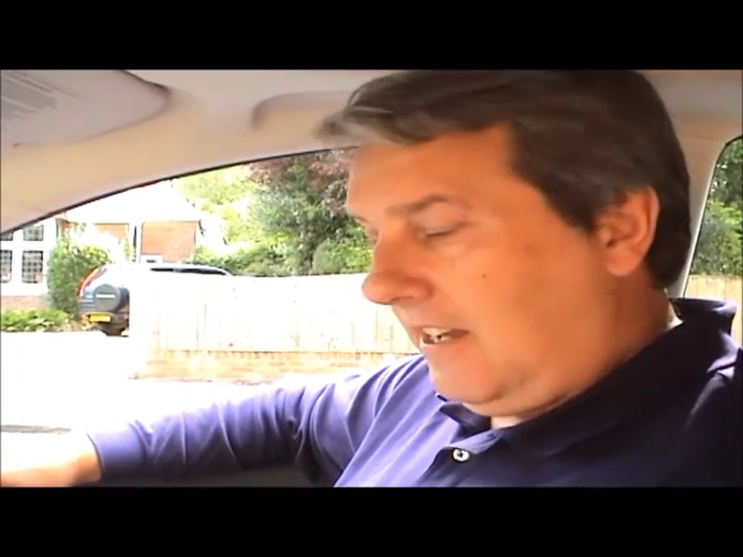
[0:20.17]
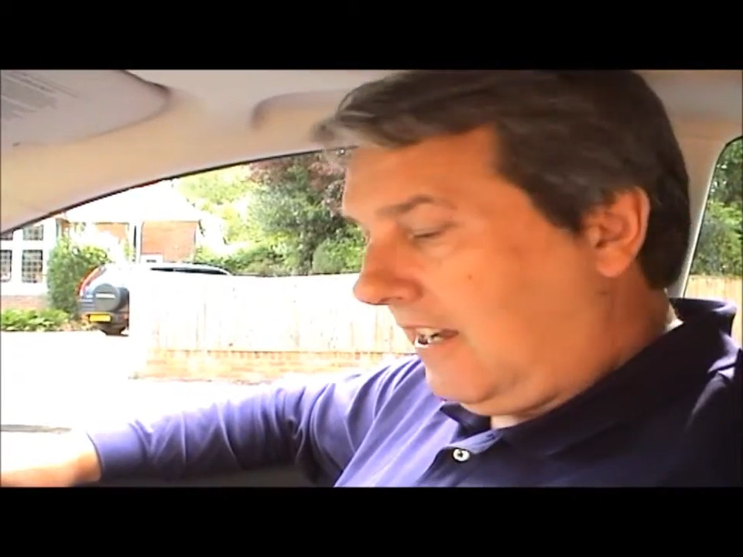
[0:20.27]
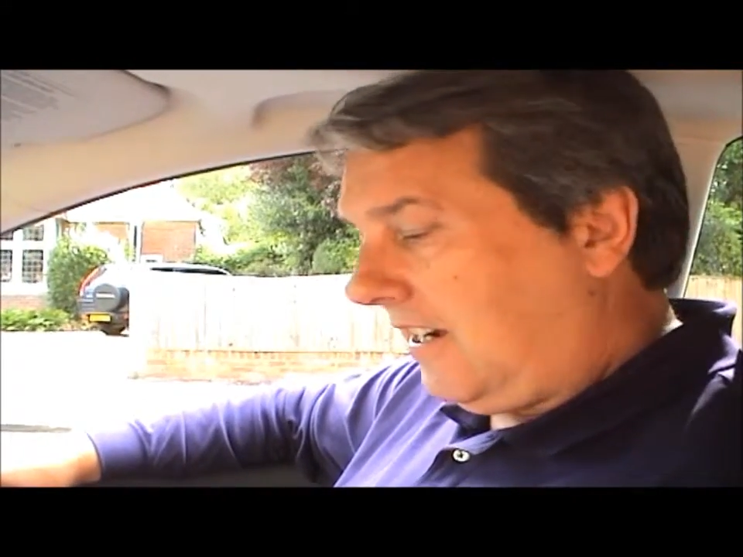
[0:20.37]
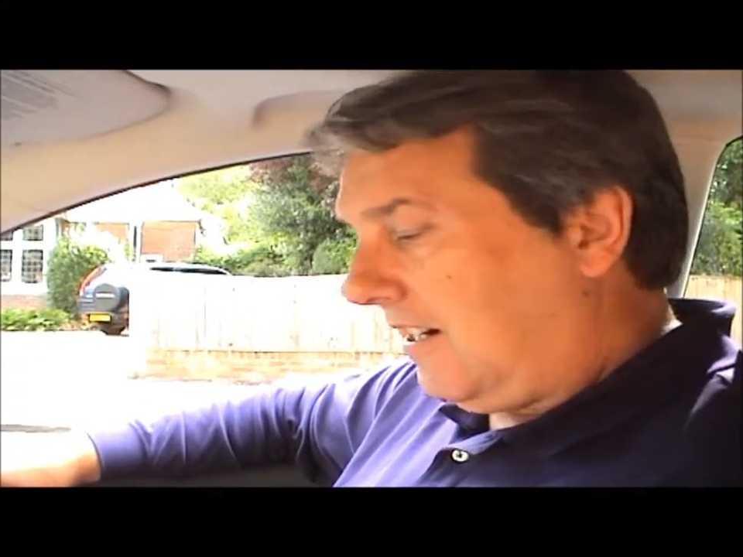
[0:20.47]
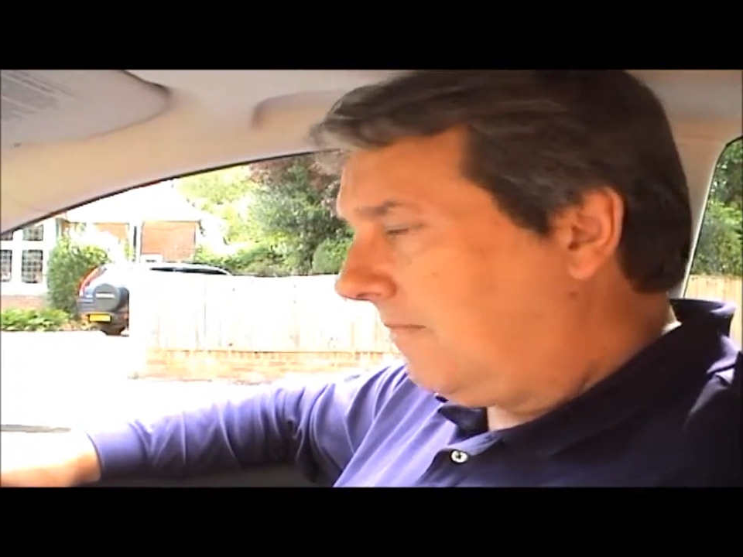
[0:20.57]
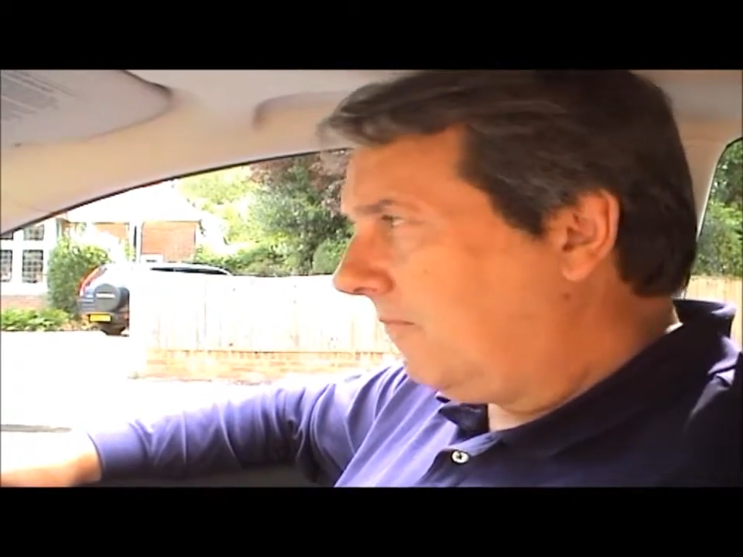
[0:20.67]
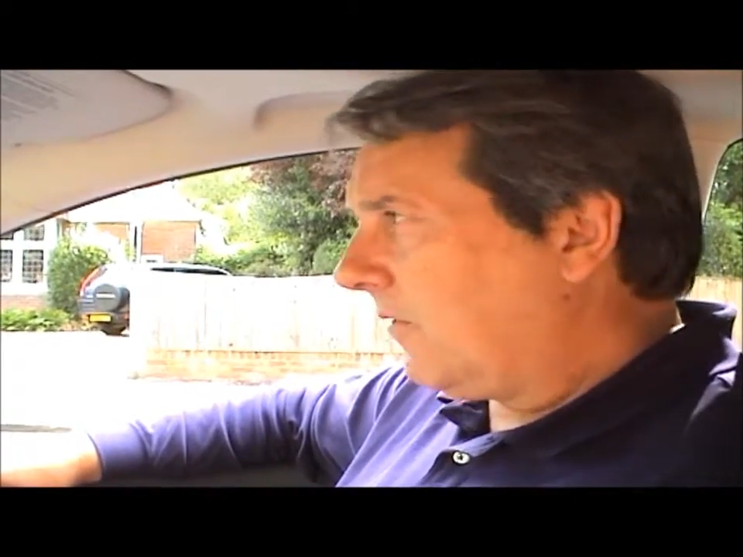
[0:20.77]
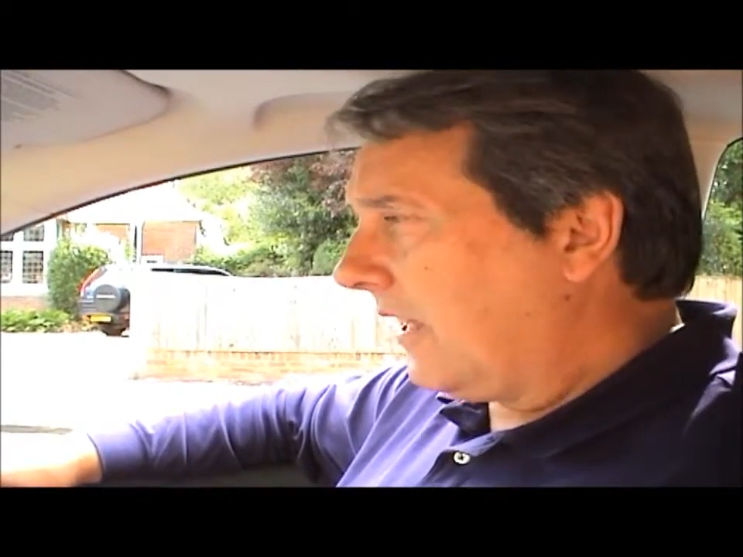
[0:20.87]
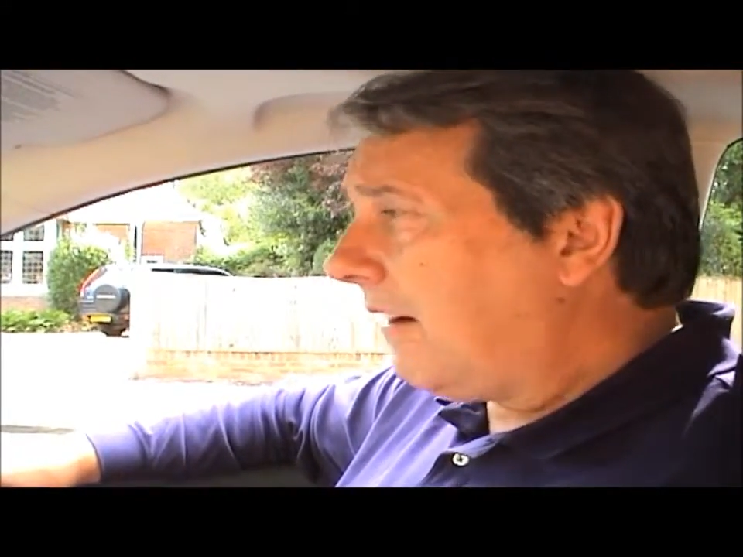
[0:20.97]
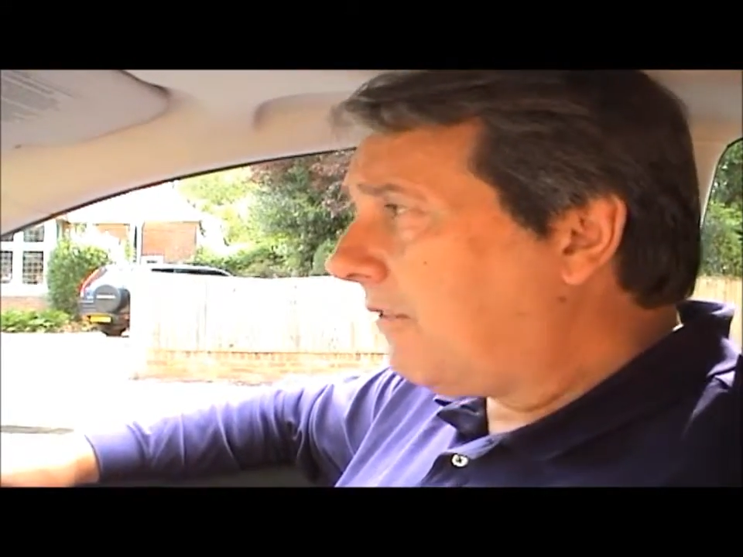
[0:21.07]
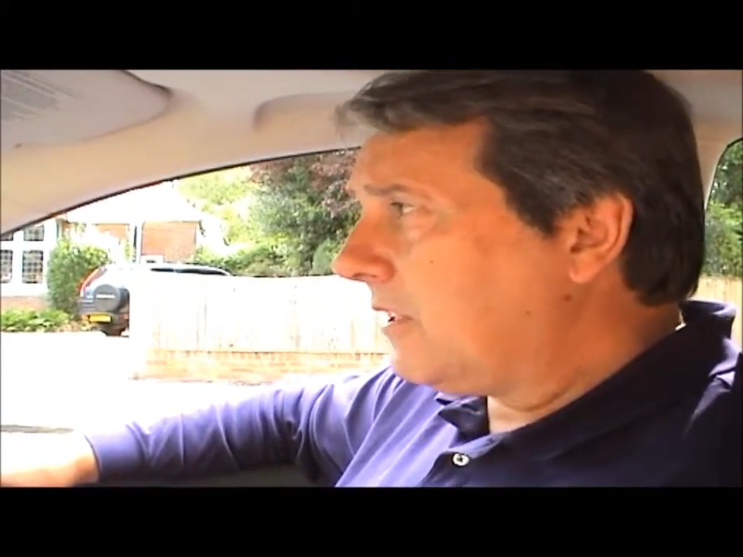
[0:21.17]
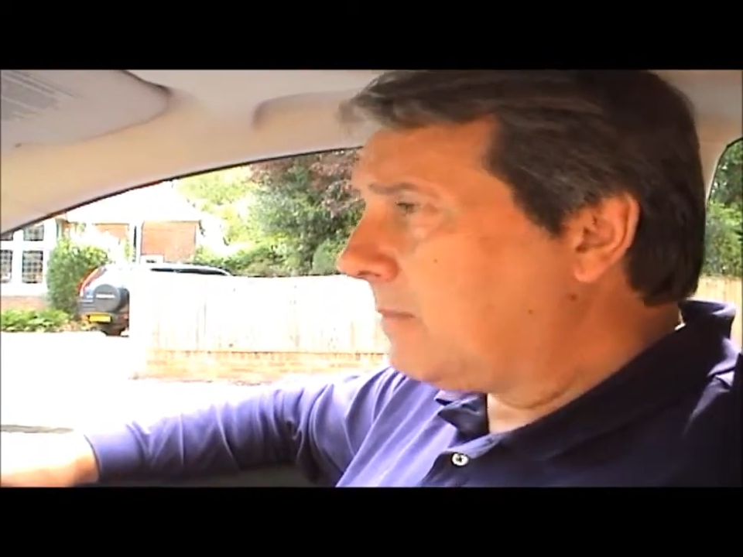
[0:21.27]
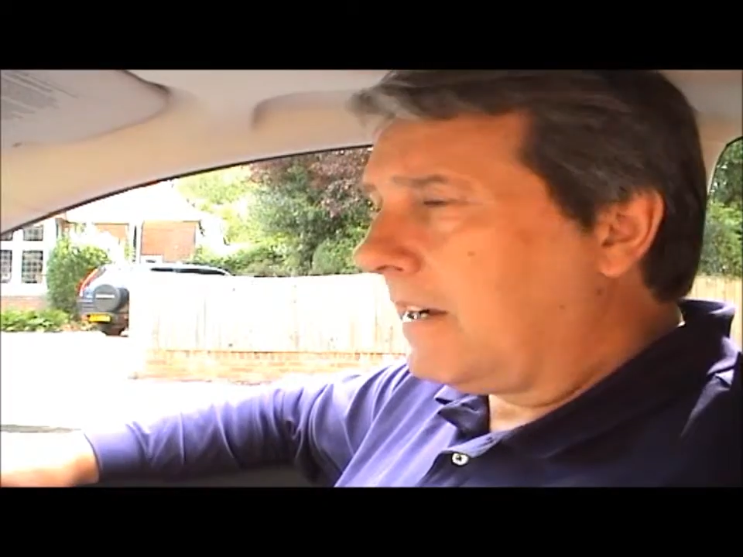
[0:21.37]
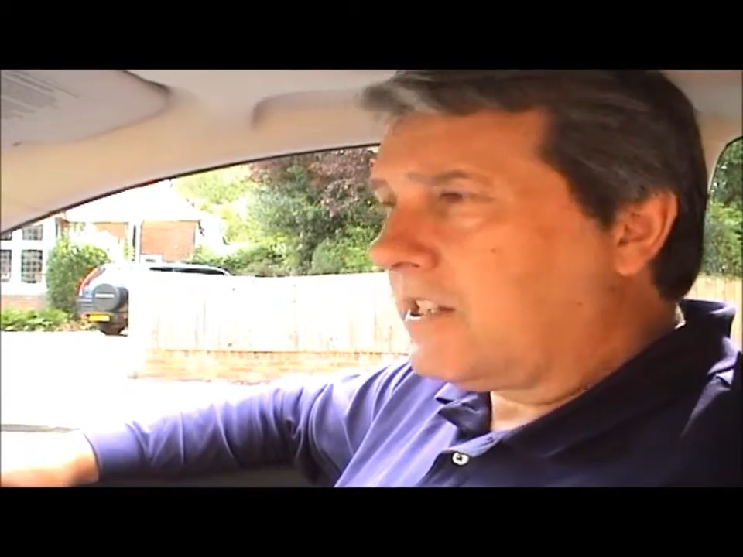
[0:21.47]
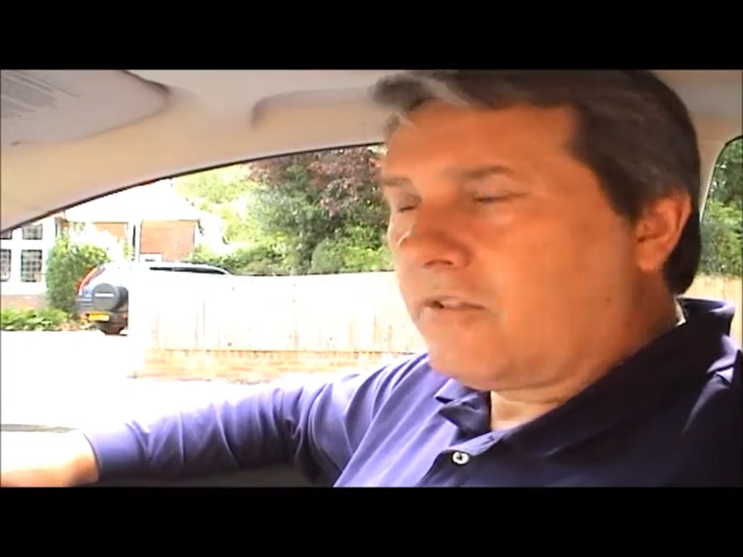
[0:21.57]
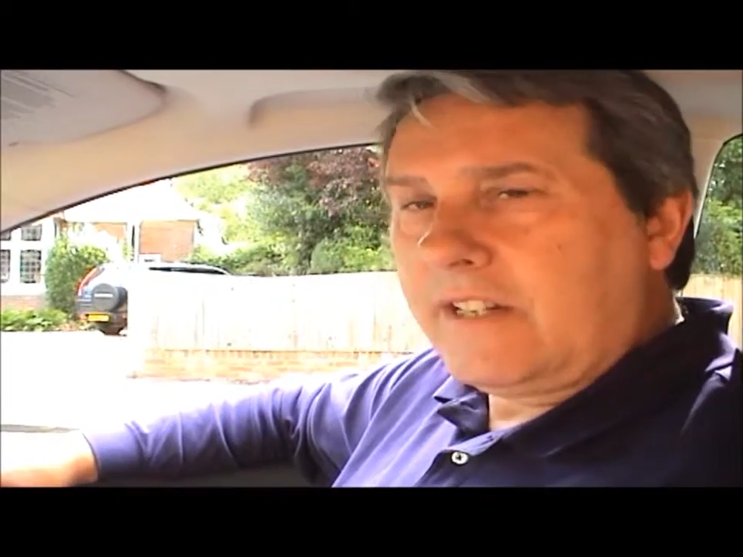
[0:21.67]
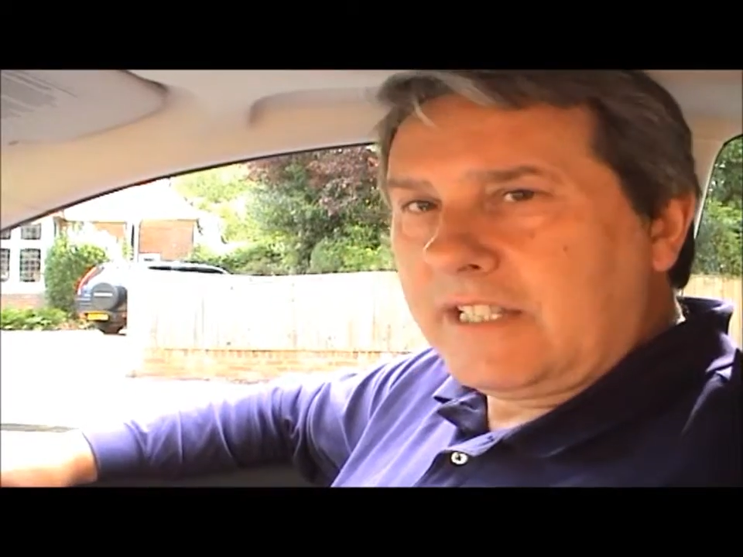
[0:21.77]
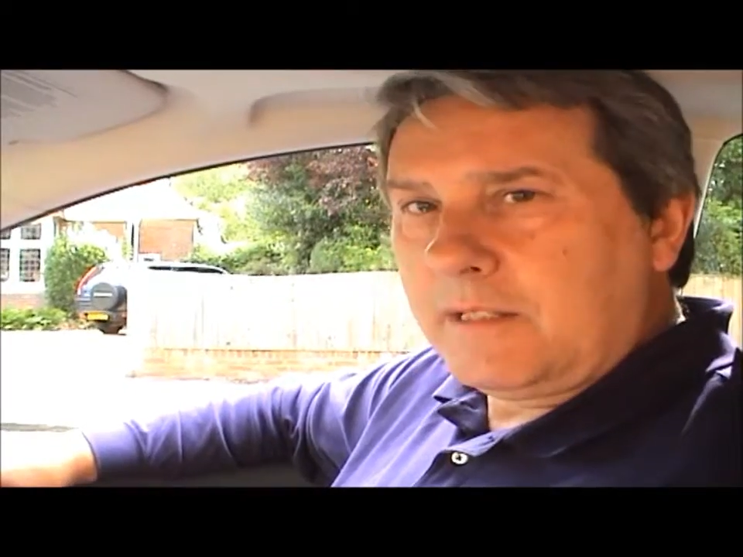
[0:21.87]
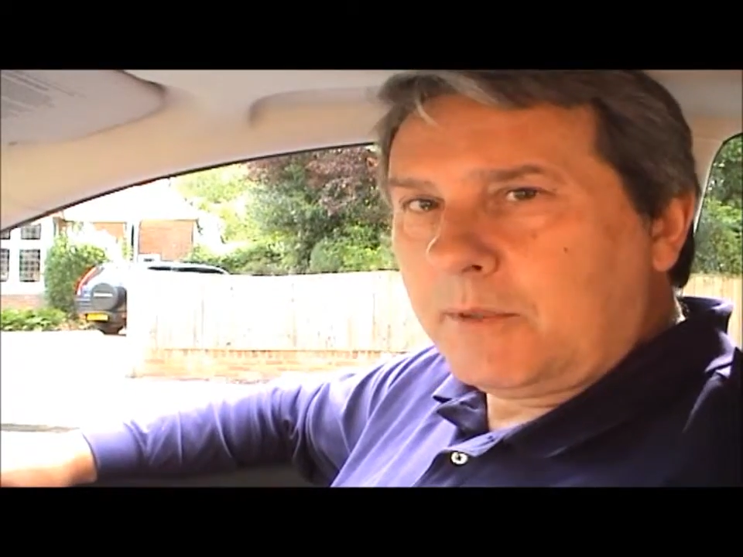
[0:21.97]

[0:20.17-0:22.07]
The average pass rate is